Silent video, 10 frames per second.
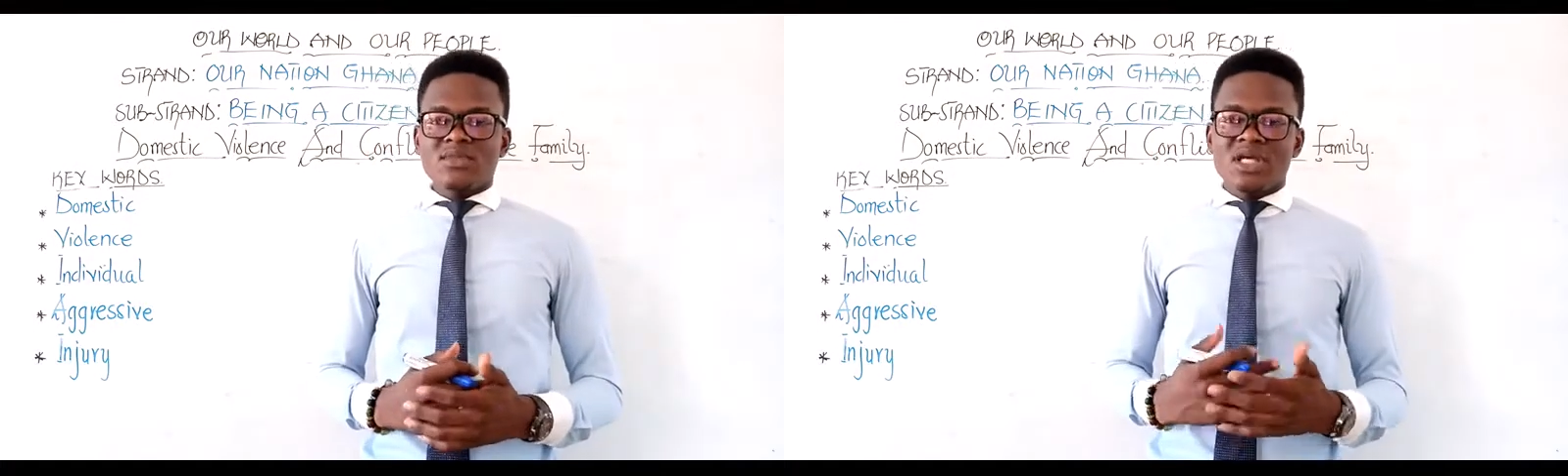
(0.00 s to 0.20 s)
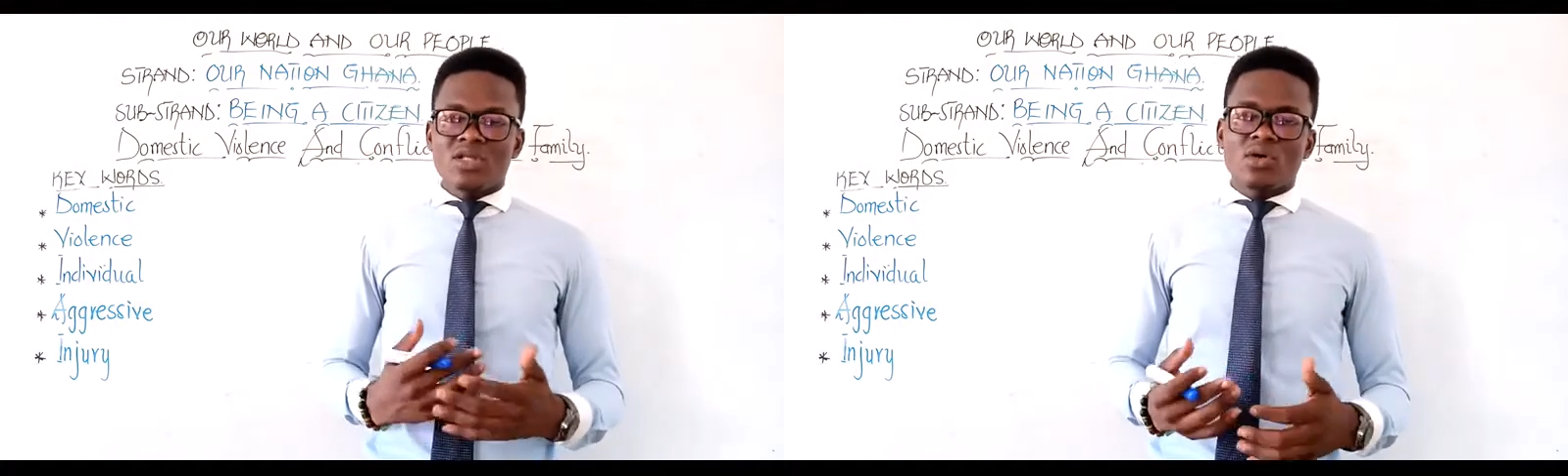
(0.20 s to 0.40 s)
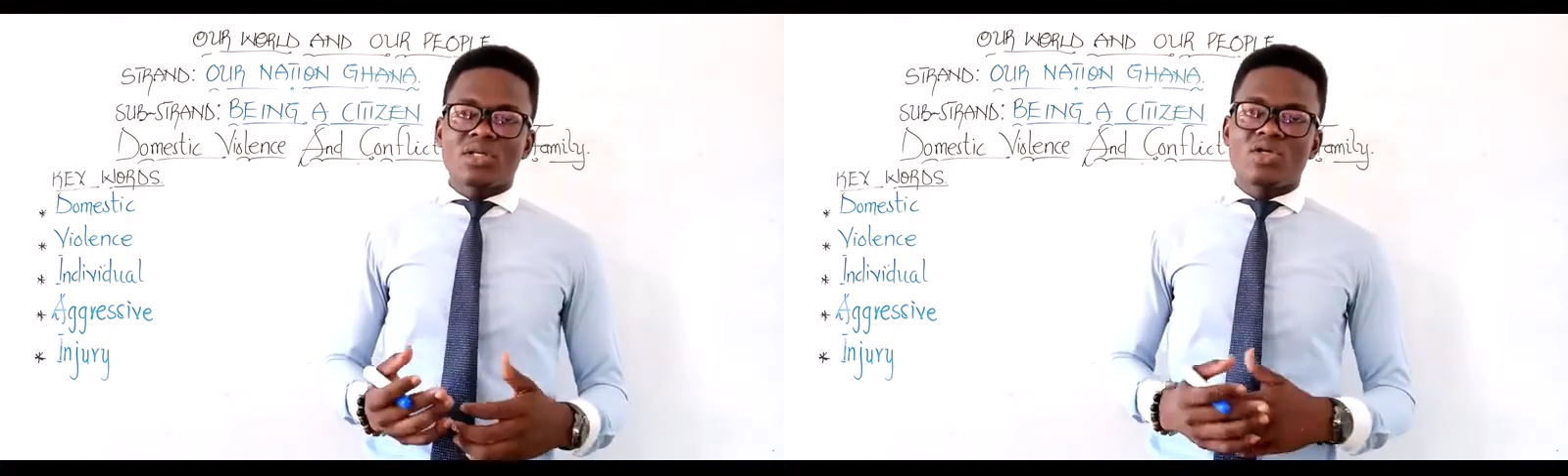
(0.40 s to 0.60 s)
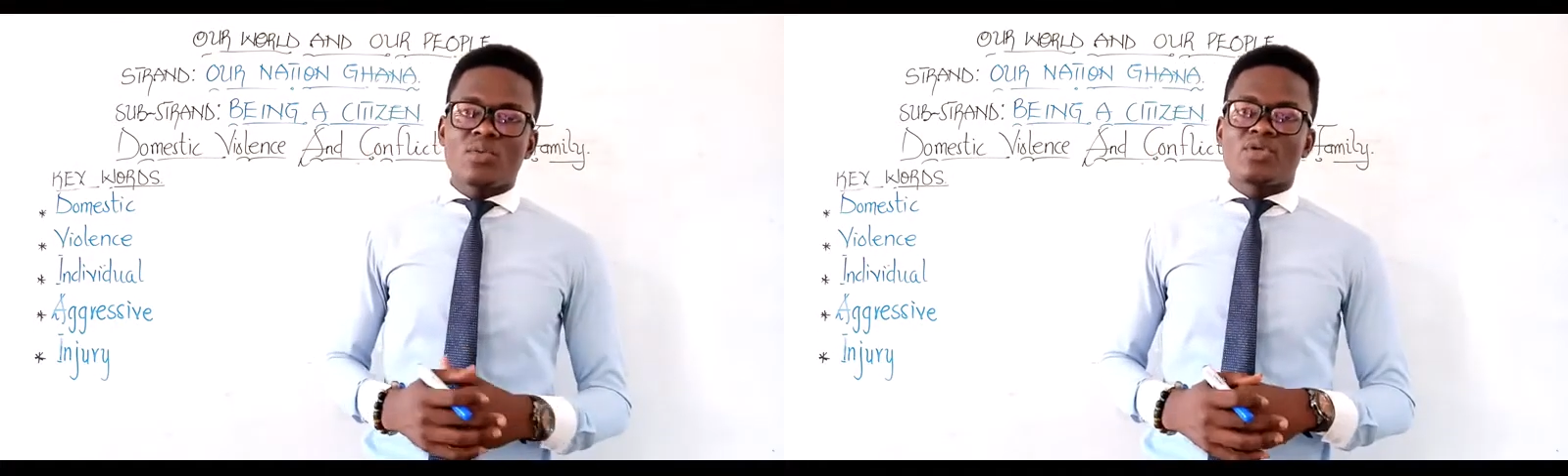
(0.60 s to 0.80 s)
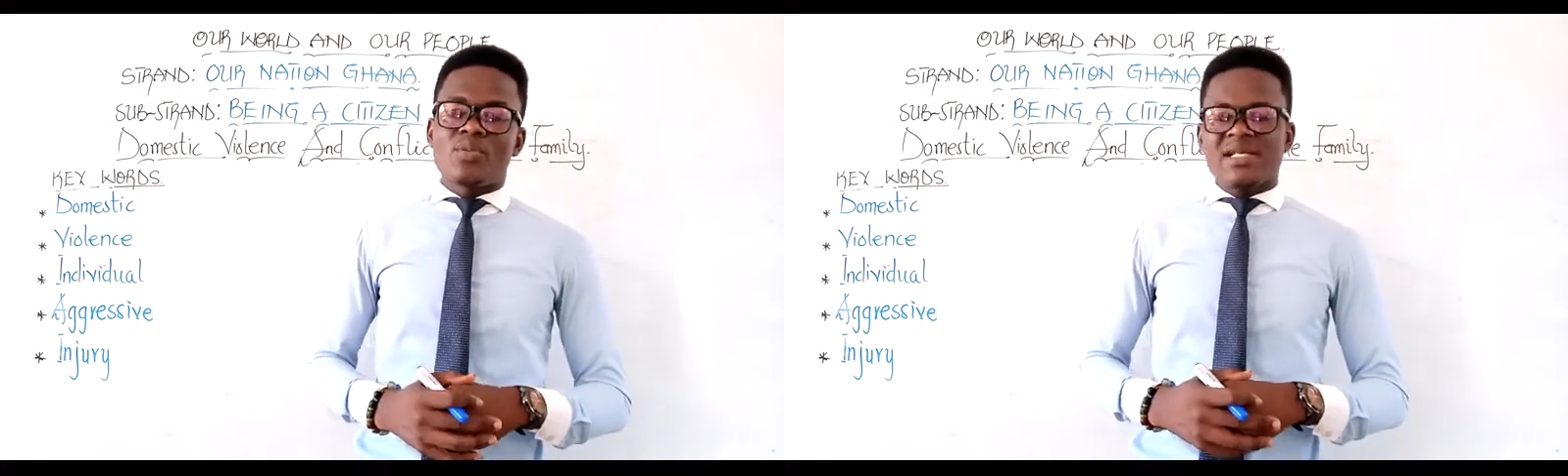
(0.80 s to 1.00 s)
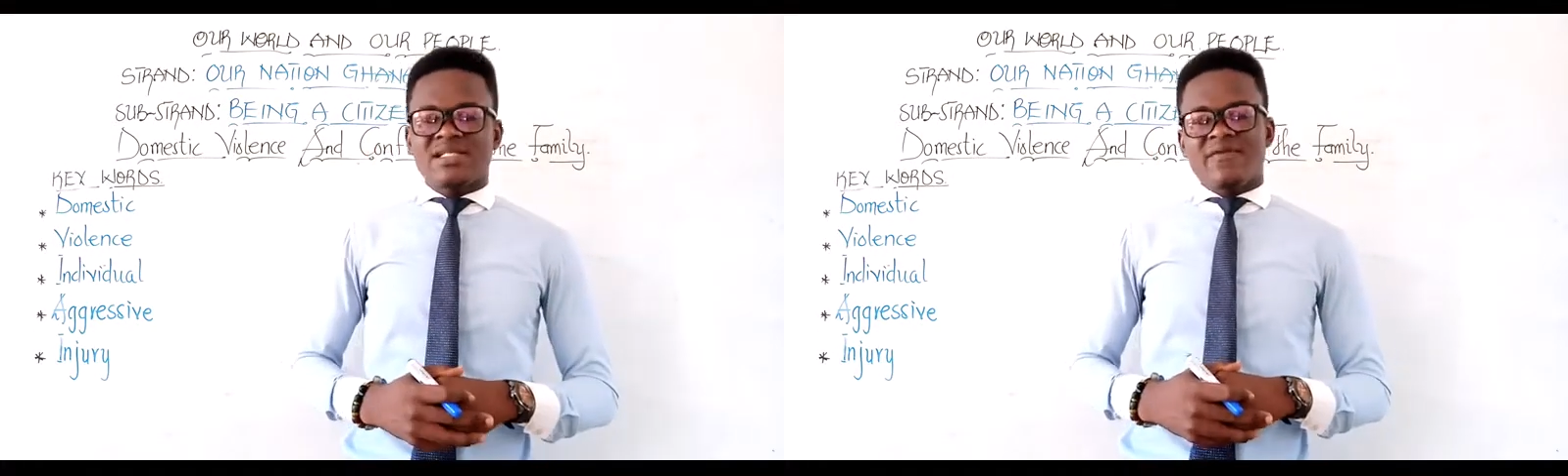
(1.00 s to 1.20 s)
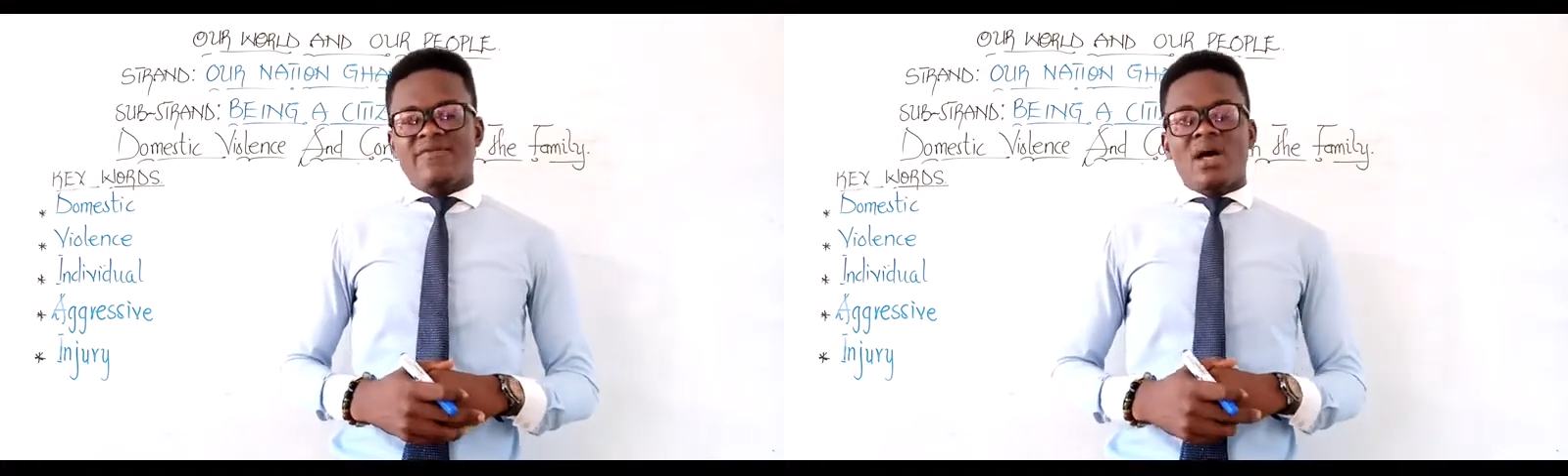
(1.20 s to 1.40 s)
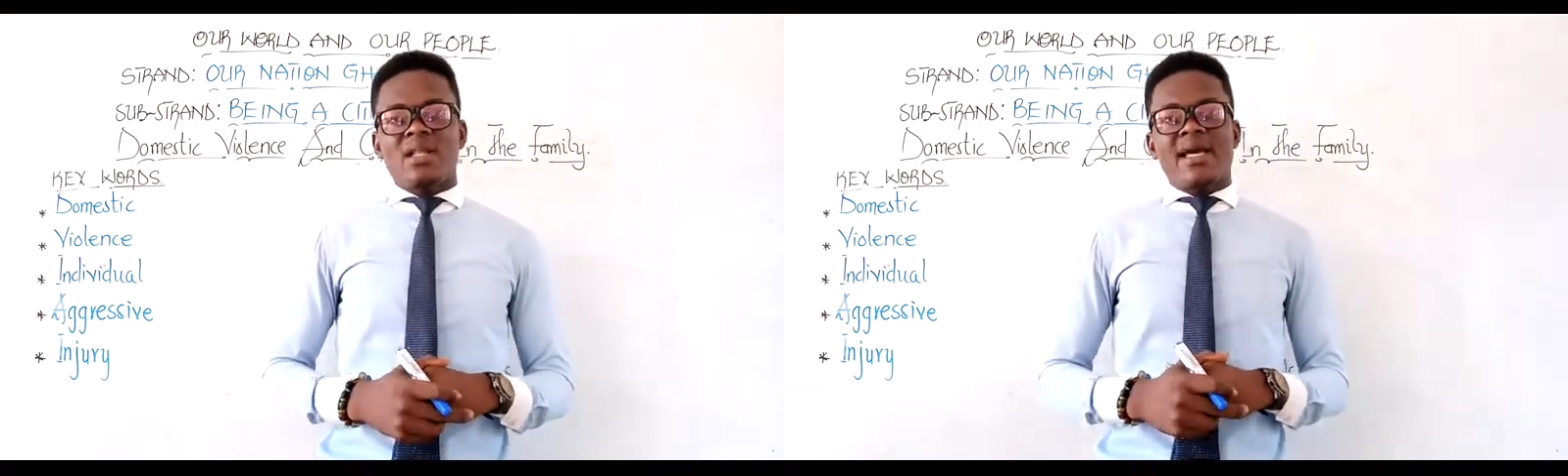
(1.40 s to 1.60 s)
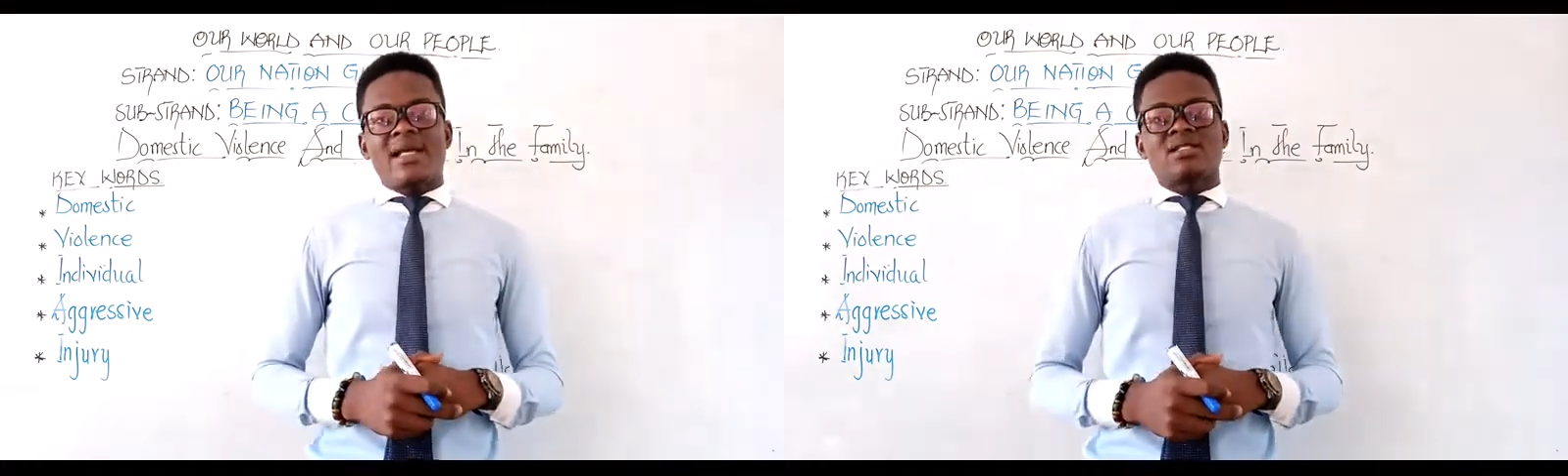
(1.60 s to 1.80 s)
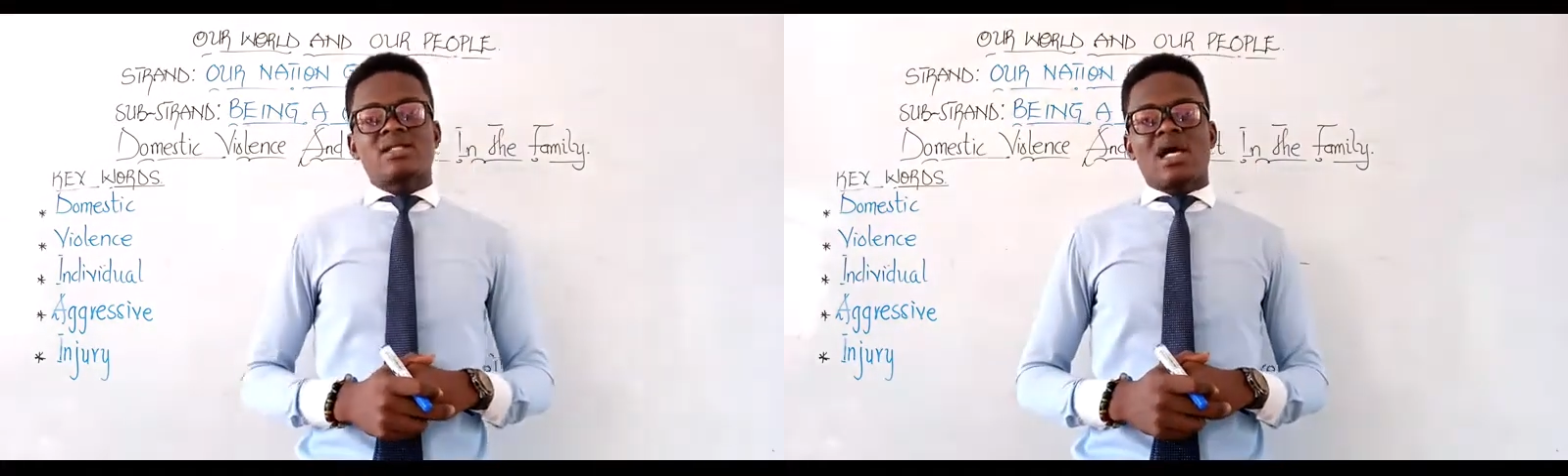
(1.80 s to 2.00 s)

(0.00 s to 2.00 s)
The domestic violence